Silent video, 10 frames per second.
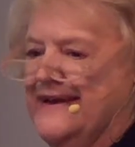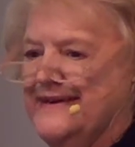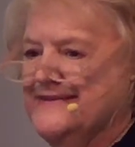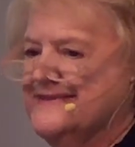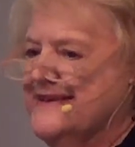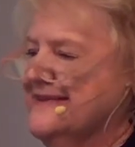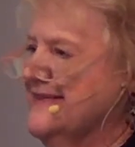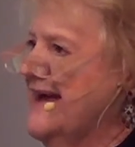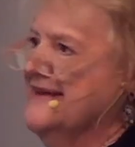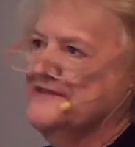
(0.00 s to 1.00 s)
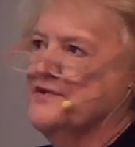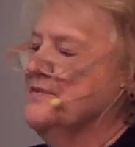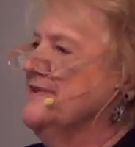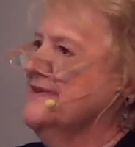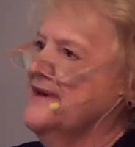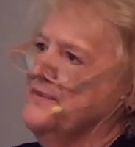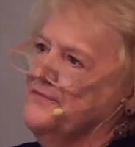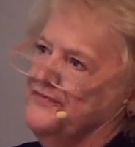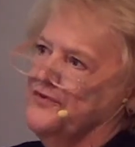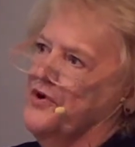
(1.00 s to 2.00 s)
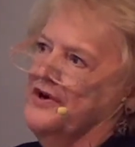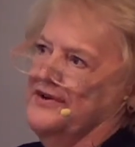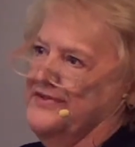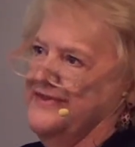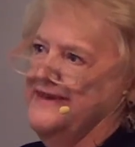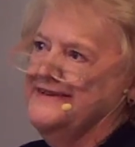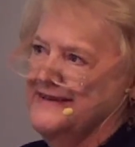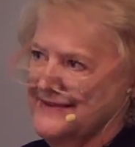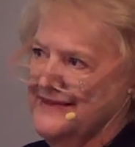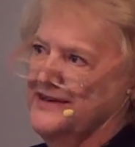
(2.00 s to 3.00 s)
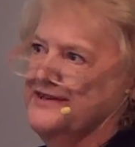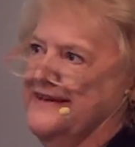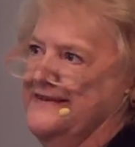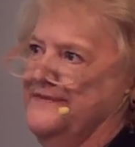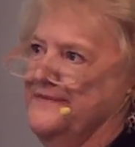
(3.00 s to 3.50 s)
he said, Lazarus, come forth. He declared it.